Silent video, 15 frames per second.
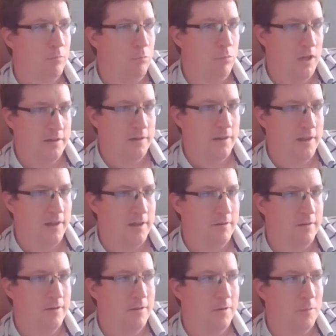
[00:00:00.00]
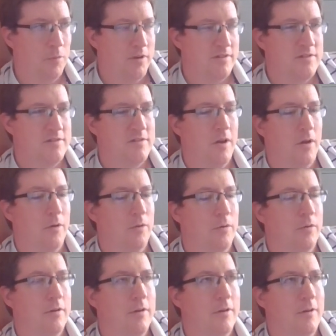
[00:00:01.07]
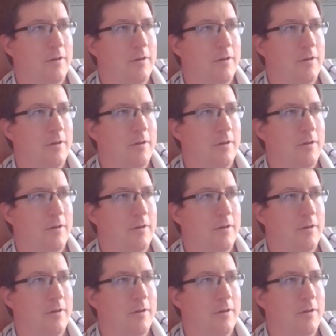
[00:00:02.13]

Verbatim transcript: bluntly but so